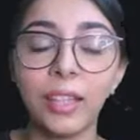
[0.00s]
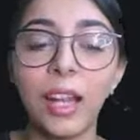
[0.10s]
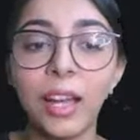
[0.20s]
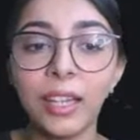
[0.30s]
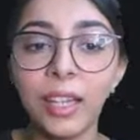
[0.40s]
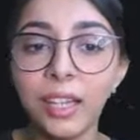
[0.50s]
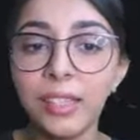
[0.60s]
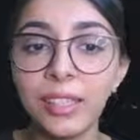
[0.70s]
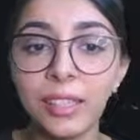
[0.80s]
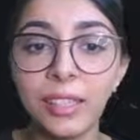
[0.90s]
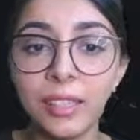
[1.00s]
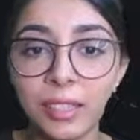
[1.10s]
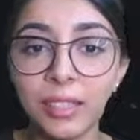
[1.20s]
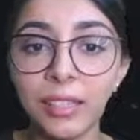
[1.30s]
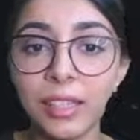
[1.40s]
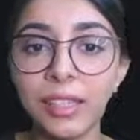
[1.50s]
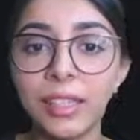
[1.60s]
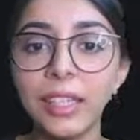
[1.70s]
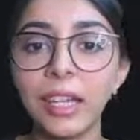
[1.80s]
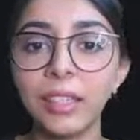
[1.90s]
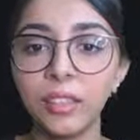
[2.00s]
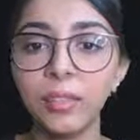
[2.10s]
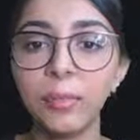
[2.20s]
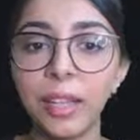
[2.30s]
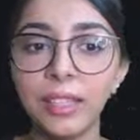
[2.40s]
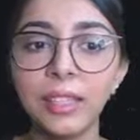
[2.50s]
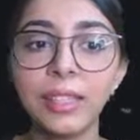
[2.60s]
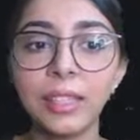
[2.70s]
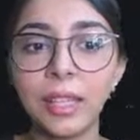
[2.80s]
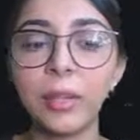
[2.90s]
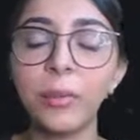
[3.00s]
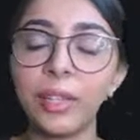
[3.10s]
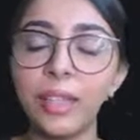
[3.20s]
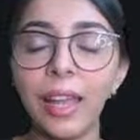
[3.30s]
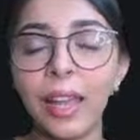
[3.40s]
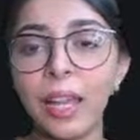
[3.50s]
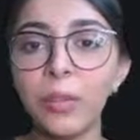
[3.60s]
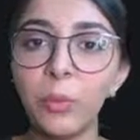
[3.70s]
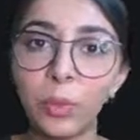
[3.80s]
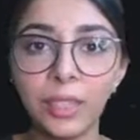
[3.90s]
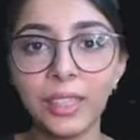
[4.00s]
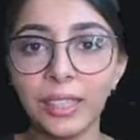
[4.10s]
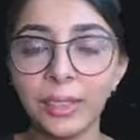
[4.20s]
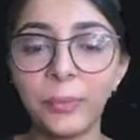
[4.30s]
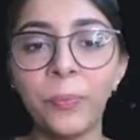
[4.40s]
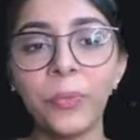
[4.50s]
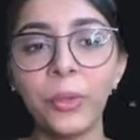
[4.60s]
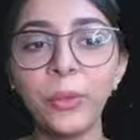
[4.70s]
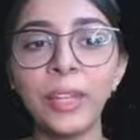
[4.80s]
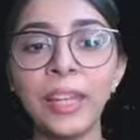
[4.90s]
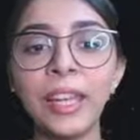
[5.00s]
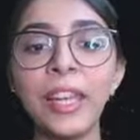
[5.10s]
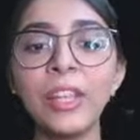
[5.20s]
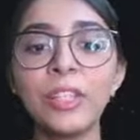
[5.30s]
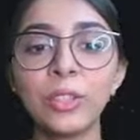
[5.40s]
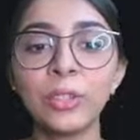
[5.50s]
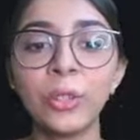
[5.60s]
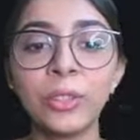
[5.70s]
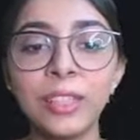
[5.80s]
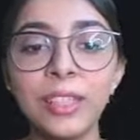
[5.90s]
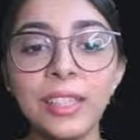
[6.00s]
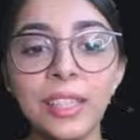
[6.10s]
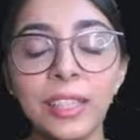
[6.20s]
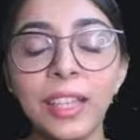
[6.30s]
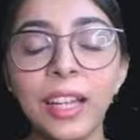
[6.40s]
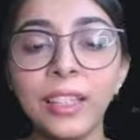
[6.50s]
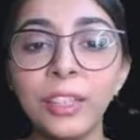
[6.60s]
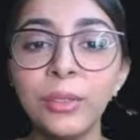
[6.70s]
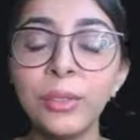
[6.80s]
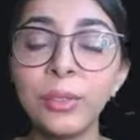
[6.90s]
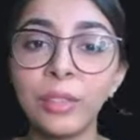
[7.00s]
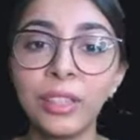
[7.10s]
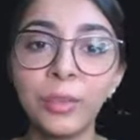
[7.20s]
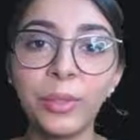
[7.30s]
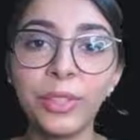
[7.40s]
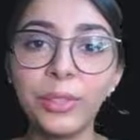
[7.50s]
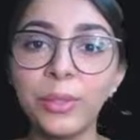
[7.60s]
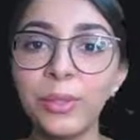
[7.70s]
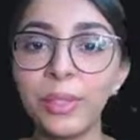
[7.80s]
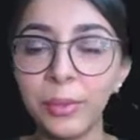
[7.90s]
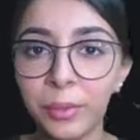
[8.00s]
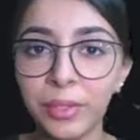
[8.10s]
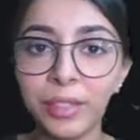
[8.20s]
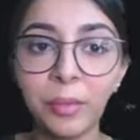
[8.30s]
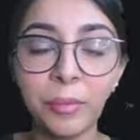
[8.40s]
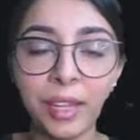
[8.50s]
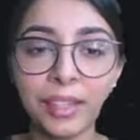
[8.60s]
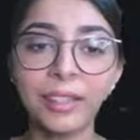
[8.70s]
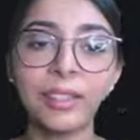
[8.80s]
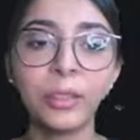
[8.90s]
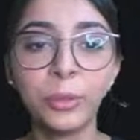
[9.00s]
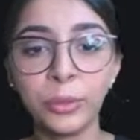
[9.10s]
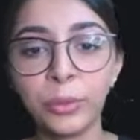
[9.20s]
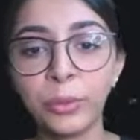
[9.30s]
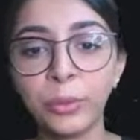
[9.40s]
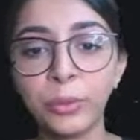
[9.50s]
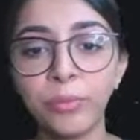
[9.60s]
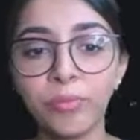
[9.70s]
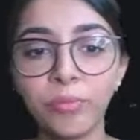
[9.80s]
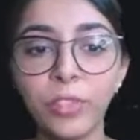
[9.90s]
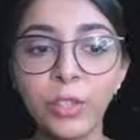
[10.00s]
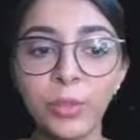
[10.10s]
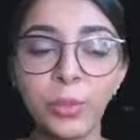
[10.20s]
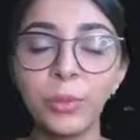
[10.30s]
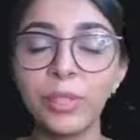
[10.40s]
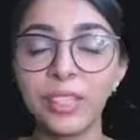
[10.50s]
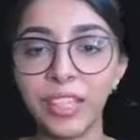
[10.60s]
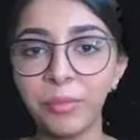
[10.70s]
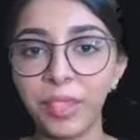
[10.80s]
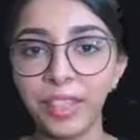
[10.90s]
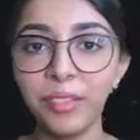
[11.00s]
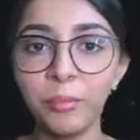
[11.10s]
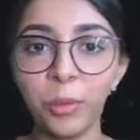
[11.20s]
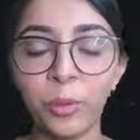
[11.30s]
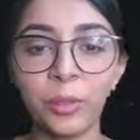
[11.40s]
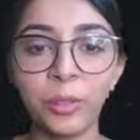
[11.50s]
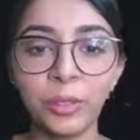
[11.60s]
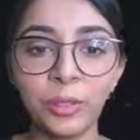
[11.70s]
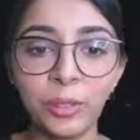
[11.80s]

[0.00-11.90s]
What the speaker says: I can't sit still and see another man slaving and working. Okay, so the author is saying that he once used to live with a man who used to do the same thing, but